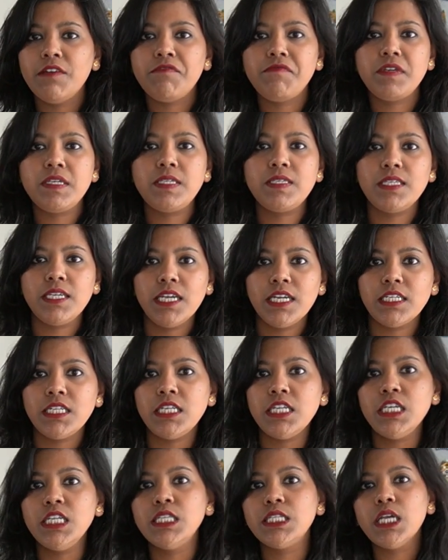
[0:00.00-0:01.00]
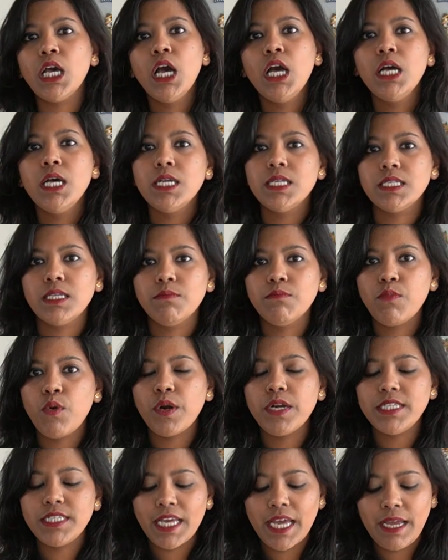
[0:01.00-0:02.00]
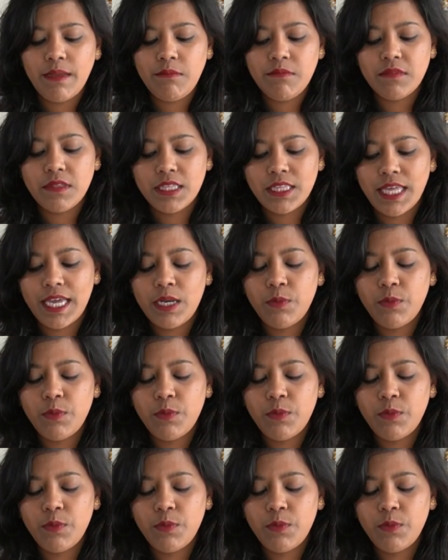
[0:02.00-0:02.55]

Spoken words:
and if we see it needs some more time,